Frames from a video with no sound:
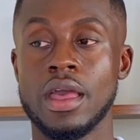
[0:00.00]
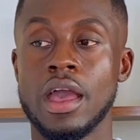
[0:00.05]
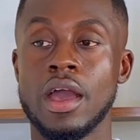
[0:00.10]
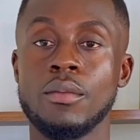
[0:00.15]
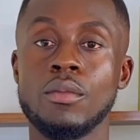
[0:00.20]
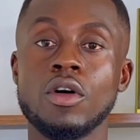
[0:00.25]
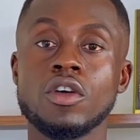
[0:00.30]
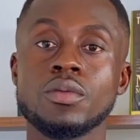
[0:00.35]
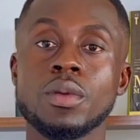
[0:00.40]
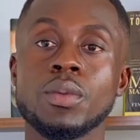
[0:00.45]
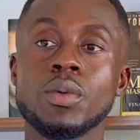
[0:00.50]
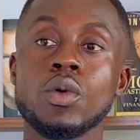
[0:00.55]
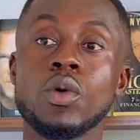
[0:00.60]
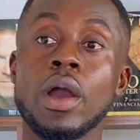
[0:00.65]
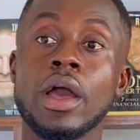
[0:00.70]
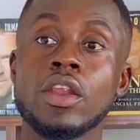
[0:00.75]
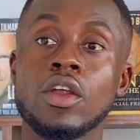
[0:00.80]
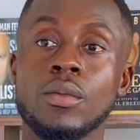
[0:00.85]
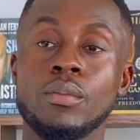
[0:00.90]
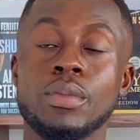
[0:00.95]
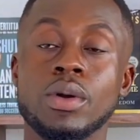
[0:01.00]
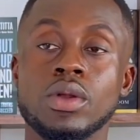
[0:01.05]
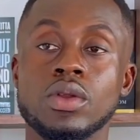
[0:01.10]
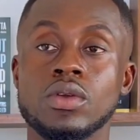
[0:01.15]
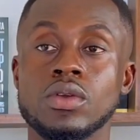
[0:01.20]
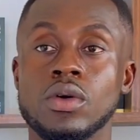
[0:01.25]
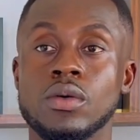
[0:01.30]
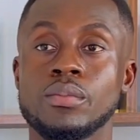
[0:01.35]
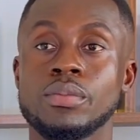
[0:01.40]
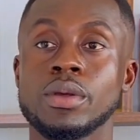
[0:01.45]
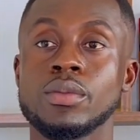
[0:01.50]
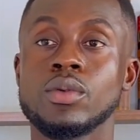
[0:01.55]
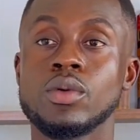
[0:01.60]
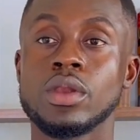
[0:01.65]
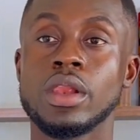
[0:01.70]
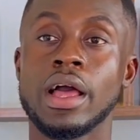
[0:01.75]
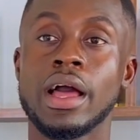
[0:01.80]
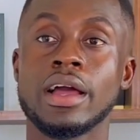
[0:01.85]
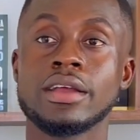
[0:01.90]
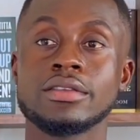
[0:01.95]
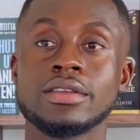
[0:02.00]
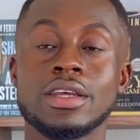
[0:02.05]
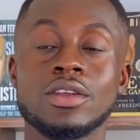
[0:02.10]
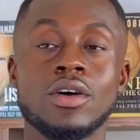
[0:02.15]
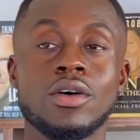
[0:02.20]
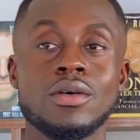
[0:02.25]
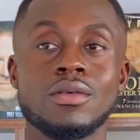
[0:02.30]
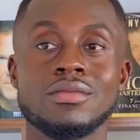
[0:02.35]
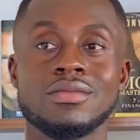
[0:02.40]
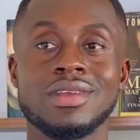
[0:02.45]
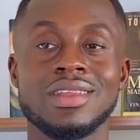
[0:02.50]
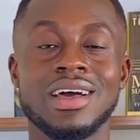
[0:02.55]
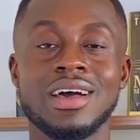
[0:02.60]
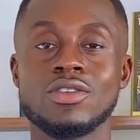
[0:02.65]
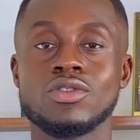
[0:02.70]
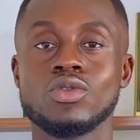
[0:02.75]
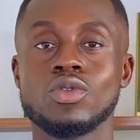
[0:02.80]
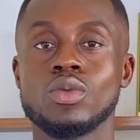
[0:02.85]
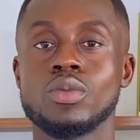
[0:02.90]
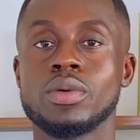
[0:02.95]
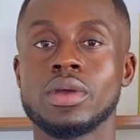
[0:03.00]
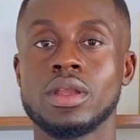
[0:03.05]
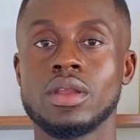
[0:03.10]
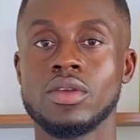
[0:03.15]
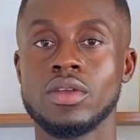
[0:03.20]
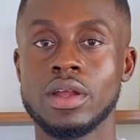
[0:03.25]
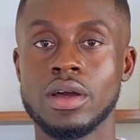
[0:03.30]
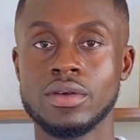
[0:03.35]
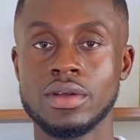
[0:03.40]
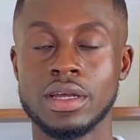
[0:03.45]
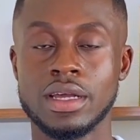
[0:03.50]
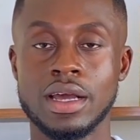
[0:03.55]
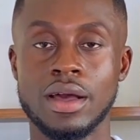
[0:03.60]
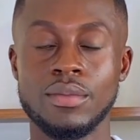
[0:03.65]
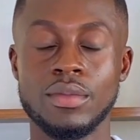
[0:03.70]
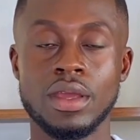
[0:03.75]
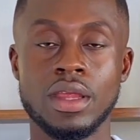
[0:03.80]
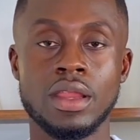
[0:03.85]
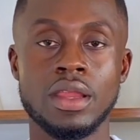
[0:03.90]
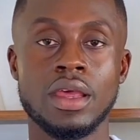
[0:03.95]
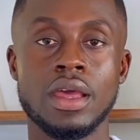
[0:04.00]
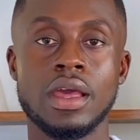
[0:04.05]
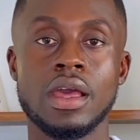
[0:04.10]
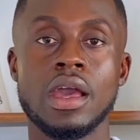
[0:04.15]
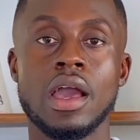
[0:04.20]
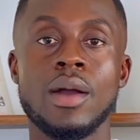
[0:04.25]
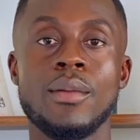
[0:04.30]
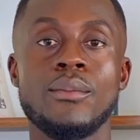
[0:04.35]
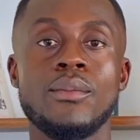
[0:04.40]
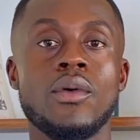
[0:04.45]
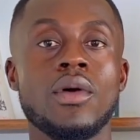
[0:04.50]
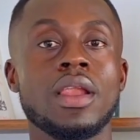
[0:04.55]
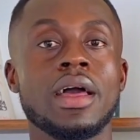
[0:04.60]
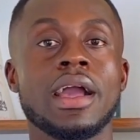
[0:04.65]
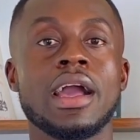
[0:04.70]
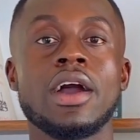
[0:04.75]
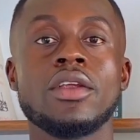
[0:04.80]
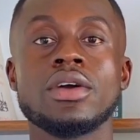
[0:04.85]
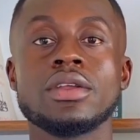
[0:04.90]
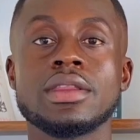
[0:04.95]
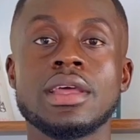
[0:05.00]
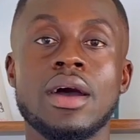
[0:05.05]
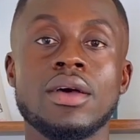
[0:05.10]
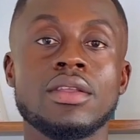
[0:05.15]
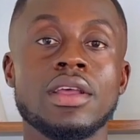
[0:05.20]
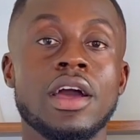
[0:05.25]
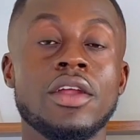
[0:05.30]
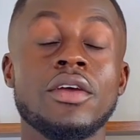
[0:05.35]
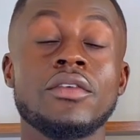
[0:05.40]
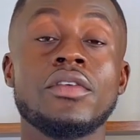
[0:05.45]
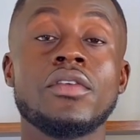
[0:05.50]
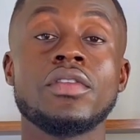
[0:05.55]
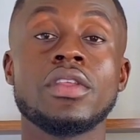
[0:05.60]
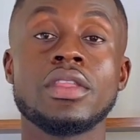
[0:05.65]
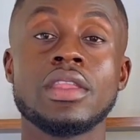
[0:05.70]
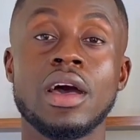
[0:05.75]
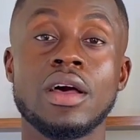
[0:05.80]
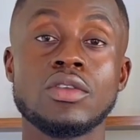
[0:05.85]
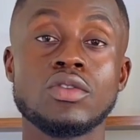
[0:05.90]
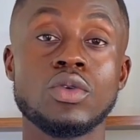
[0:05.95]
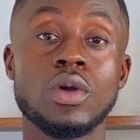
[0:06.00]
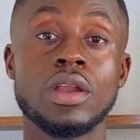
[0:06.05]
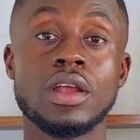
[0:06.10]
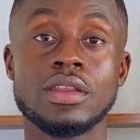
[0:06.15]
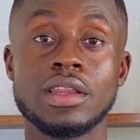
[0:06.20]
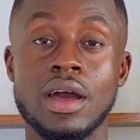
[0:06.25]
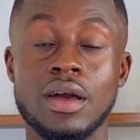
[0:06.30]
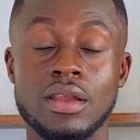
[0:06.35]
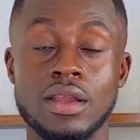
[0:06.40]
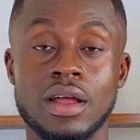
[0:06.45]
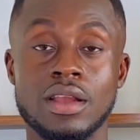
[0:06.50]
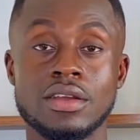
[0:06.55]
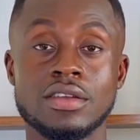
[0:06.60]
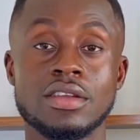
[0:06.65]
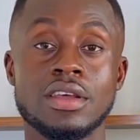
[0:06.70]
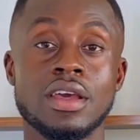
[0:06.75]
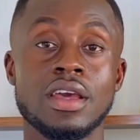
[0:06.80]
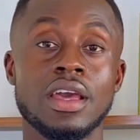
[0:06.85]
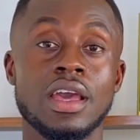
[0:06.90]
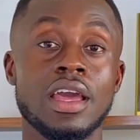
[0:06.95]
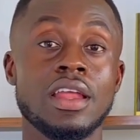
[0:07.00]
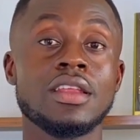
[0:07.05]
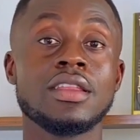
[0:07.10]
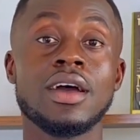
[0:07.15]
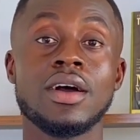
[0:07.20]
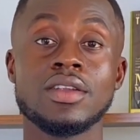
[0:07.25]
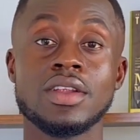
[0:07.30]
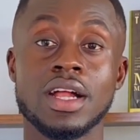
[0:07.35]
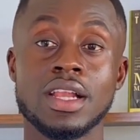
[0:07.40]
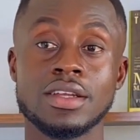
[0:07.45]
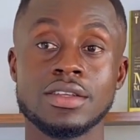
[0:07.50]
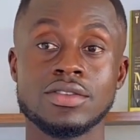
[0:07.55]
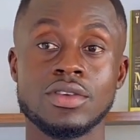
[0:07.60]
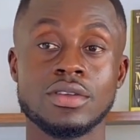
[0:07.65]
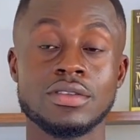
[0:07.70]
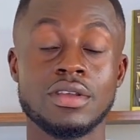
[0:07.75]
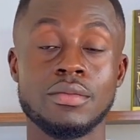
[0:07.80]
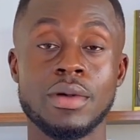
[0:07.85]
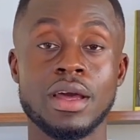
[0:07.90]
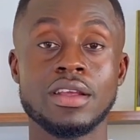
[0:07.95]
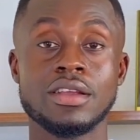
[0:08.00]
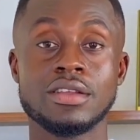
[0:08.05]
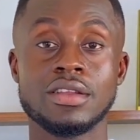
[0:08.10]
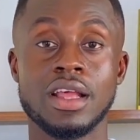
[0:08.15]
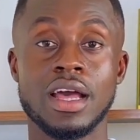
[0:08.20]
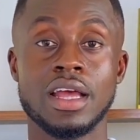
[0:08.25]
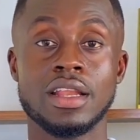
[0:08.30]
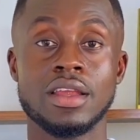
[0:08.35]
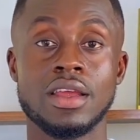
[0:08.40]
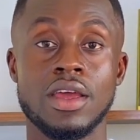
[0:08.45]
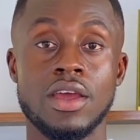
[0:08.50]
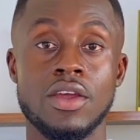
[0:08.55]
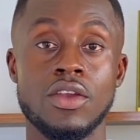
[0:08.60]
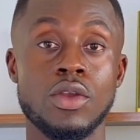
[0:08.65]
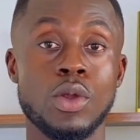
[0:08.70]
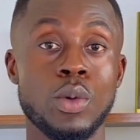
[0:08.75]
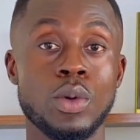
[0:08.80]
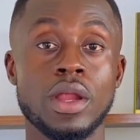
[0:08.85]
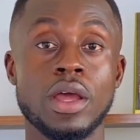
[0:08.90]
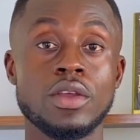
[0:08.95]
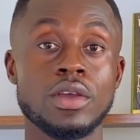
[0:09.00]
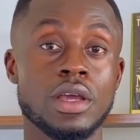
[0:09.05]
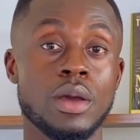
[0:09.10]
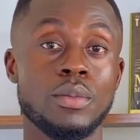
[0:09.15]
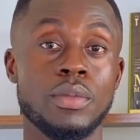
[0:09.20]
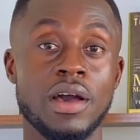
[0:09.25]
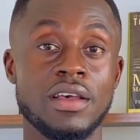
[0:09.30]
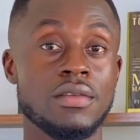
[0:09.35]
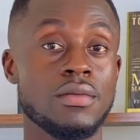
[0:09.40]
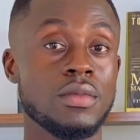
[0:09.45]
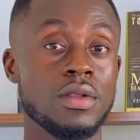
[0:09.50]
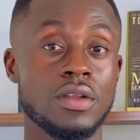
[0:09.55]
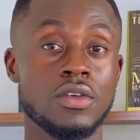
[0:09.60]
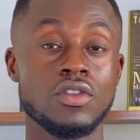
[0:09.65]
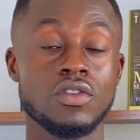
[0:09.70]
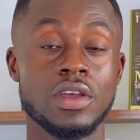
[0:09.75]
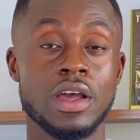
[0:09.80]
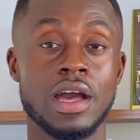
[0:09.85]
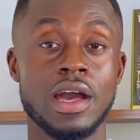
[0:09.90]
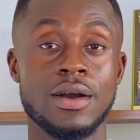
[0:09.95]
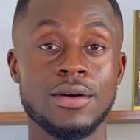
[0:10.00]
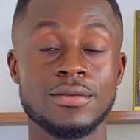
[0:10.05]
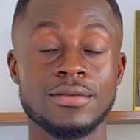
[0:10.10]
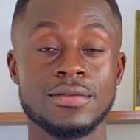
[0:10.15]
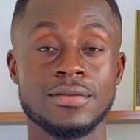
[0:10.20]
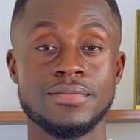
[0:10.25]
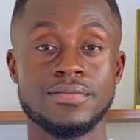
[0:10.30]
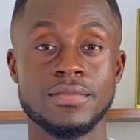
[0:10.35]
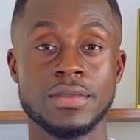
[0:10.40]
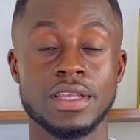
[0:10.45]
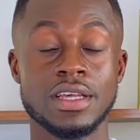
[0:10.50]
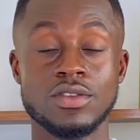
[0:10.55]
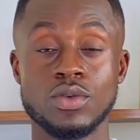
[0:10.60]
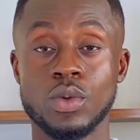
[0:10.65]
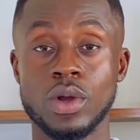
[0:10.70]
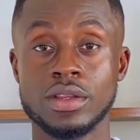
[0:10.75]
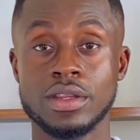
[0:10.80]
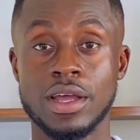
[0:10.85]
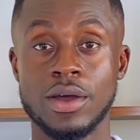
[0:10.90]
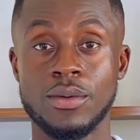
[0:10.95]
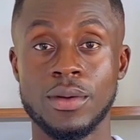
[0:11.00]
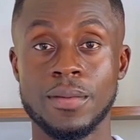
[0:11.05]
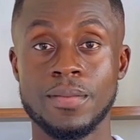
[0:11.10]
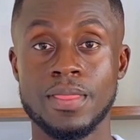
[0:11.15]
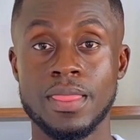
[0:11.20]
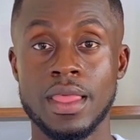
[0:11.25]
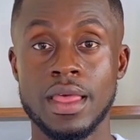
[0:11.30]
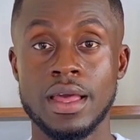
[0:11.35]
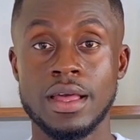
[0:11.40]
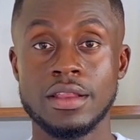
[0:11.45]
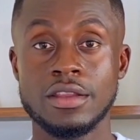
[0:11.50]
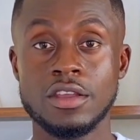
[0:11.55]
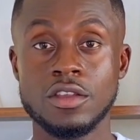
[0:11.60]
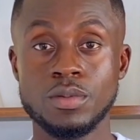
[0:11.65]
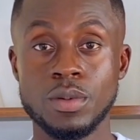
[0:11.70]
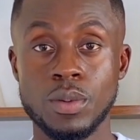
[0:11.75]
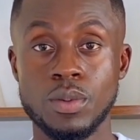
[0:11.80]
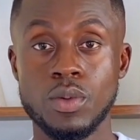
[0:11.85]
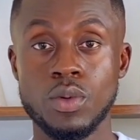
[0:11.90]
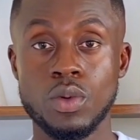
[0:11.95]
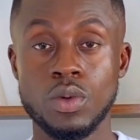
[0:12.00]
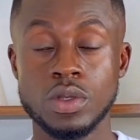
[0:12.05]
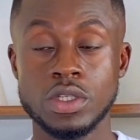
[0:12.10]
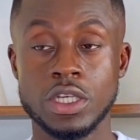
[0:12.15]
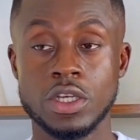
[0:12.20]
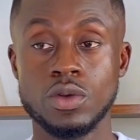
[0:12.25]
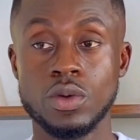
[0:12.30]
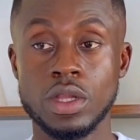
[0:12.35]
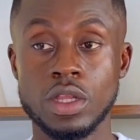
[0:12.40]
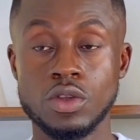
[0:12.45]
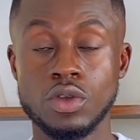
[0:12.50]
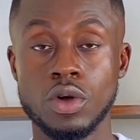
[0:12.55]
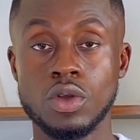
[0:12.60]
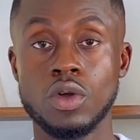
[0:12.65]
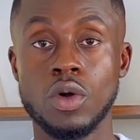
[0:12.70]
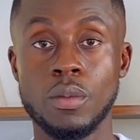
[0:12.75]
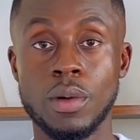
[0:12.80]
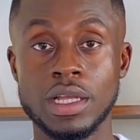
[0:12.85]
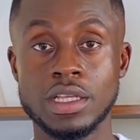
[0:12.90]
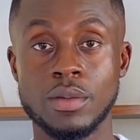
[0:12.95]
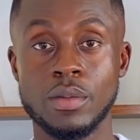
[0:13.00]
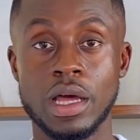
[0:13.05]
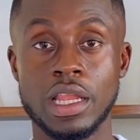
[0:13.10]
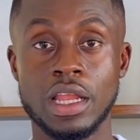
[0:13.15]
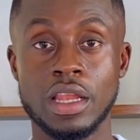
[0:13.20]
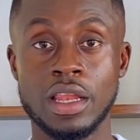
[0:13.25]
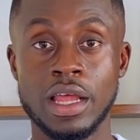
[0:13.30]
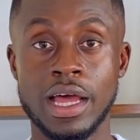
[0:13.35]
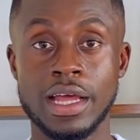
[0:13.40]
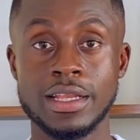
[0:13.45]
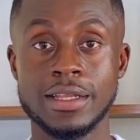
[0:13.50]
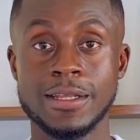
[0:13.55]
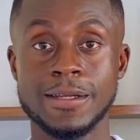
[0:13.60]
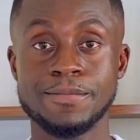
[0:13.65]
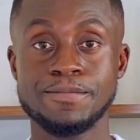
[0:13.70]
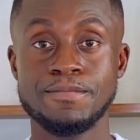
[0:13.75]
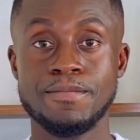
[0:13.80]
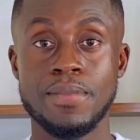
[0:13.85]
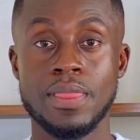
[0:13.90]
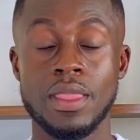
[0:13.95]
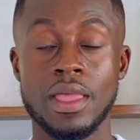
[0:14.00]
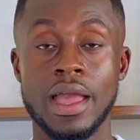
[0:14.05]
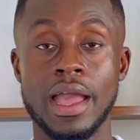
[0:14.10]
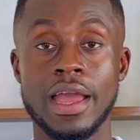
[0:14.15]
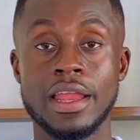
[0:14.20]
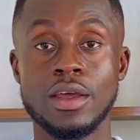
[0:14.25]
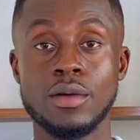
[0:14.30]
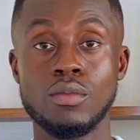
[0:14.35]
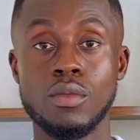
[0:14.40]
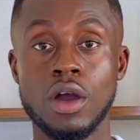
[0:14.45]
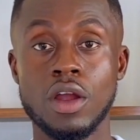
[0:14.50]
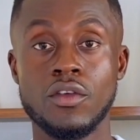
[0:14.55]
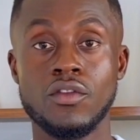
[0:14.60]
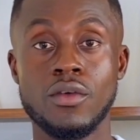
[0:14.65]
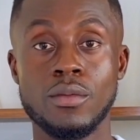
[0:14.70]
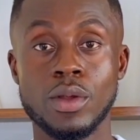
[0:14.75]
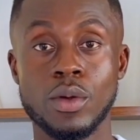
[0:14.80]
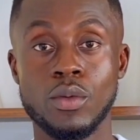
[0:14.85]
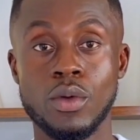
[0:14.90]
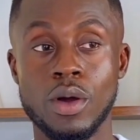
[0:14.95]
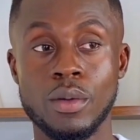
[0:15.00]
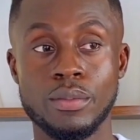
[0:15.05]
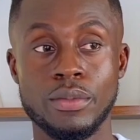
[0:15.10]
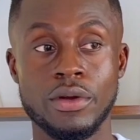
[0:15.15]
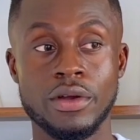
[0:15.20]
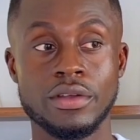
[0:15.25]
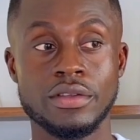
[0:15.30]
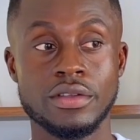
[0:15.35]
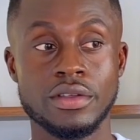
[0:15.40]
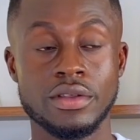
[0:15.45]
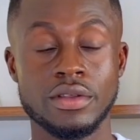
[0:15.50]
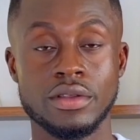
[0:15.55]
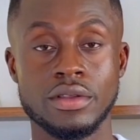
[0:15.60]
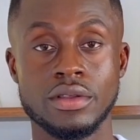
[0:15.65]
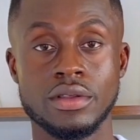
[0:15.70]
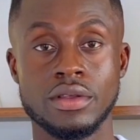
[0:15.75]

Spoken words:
And most people who end up building on people's land, they're not stupid. You're not going to come in and pour like $100,000, $150,000, $200,000, $80,000 on somebody's land knowing that you can possibly lose your house. It doesn't work that way. These people genuinely don't know much about the land, and they bought it from the wrong person.